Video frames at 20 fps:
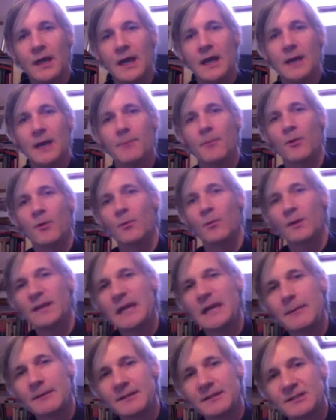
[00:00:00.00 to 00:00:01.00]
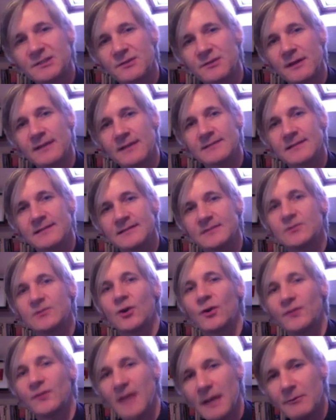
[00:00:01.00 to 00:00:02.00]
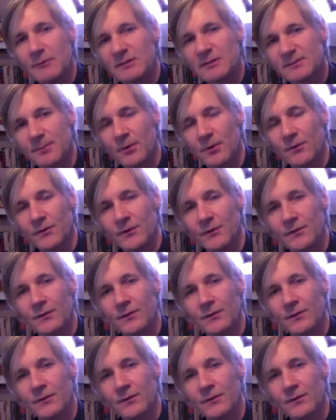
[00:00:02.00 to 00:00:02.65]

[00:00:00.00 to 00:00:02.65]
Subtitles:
or when they were distressed, this is how they responded.